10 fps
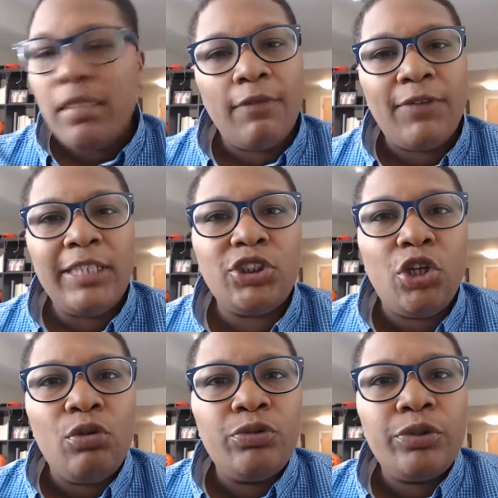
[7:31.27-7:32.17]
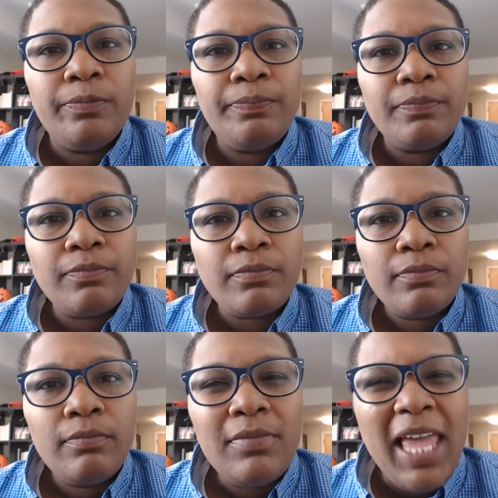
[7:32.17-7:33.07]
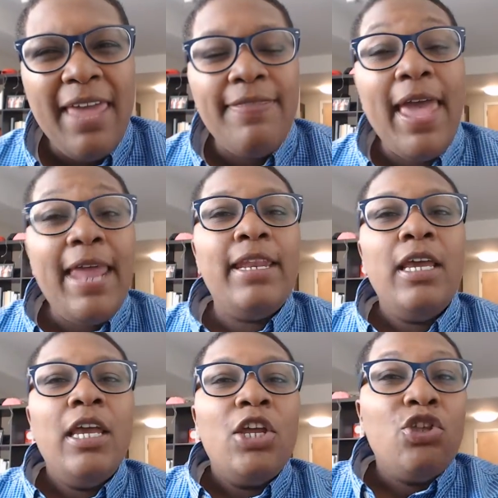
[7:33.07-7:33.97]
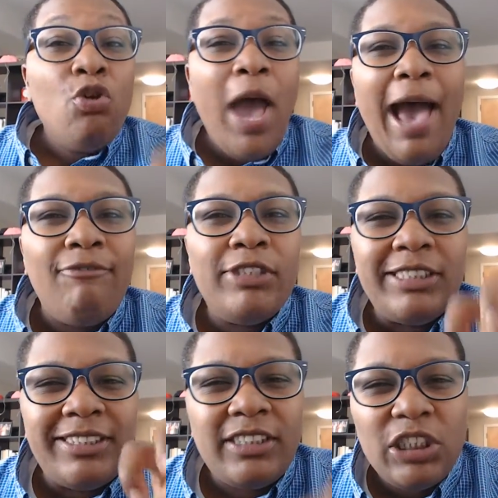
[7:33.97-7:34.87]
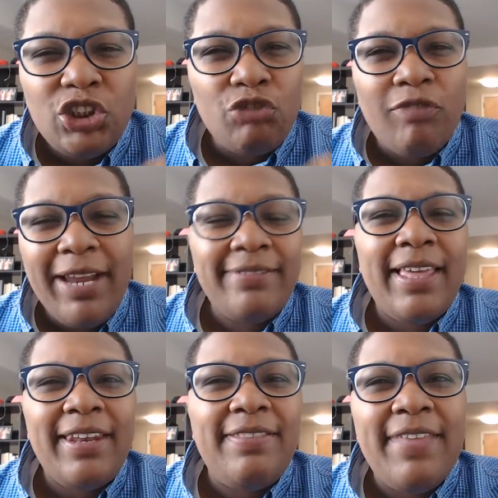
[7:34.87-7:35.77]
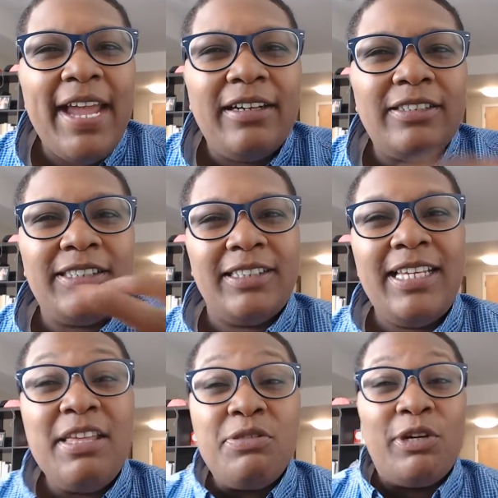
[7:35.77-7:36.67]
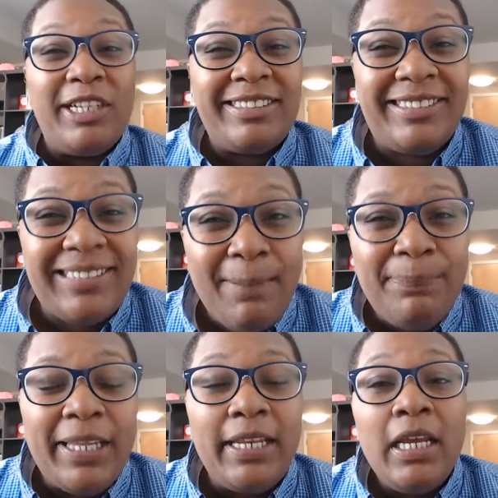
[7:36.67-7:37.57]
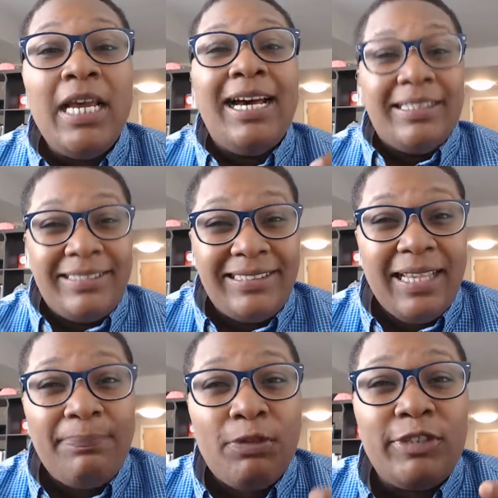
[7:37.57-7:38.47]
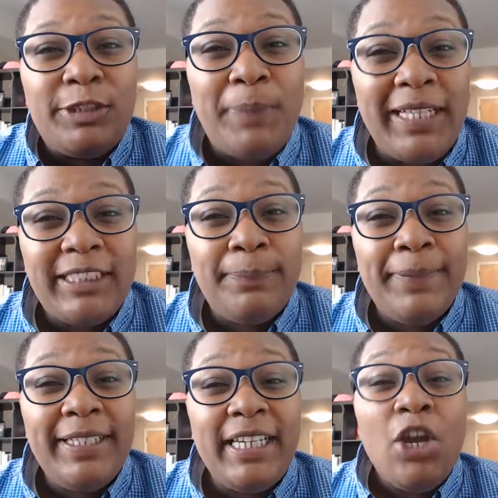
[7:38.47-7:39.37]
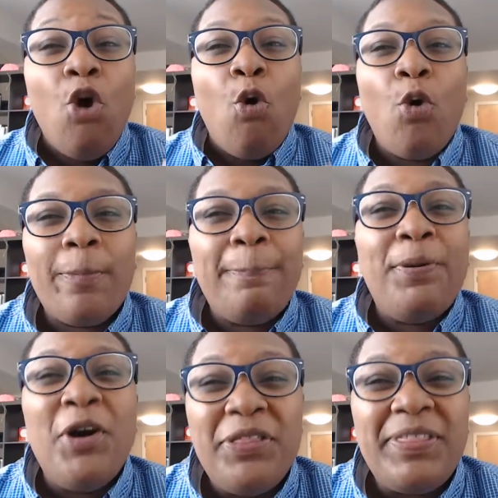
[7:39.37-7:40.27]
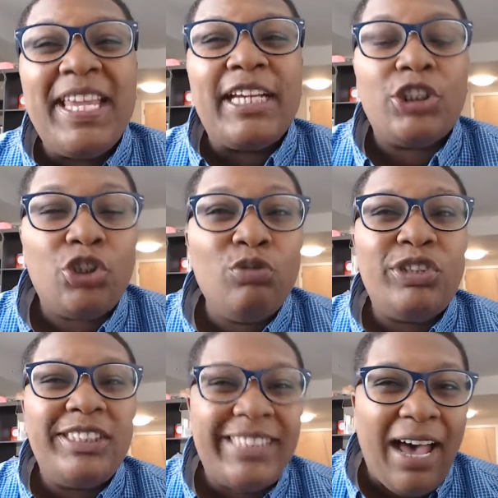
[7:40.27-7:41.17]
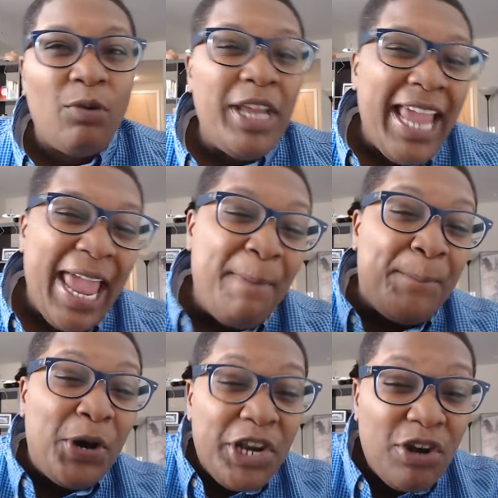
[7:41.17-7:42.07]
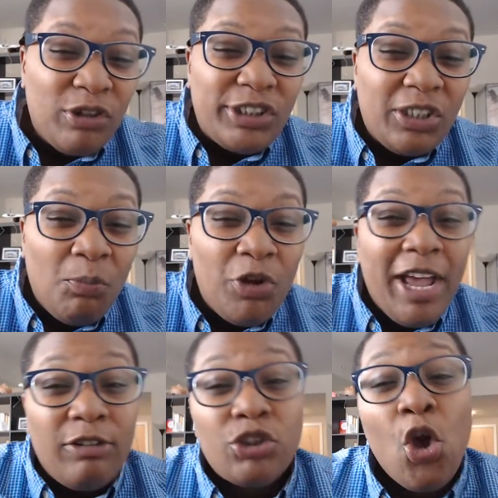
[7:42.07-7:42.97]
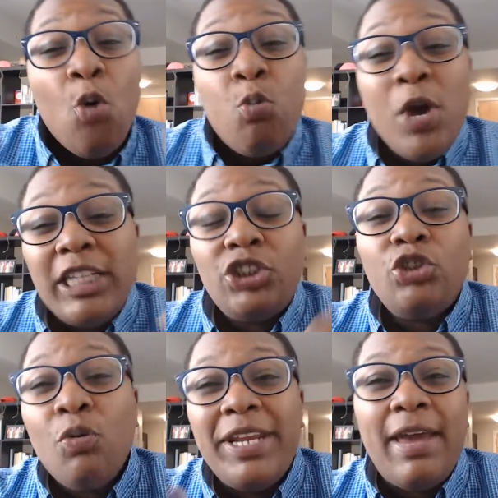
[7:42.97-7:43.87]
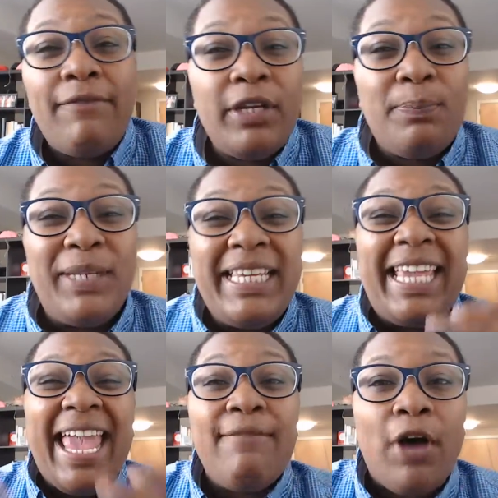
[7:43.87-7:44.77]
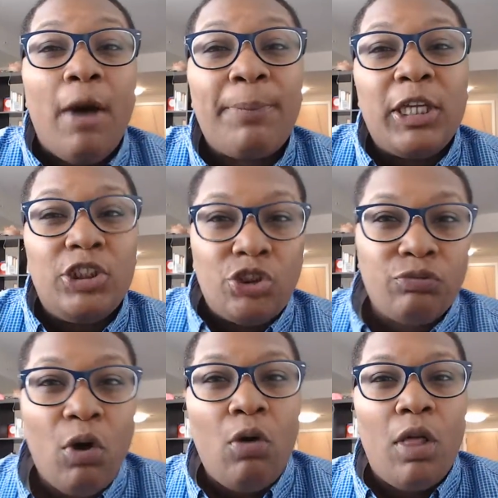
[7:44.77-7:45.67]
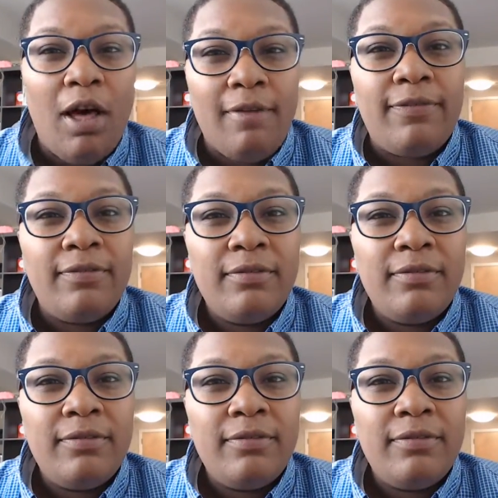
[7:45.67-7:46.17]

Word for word: The flight's closed. And then you have a decision right then and there to either accept it, accept the responsibility, or put the excuses out and put it on someone else, which you inevitably gave up control of.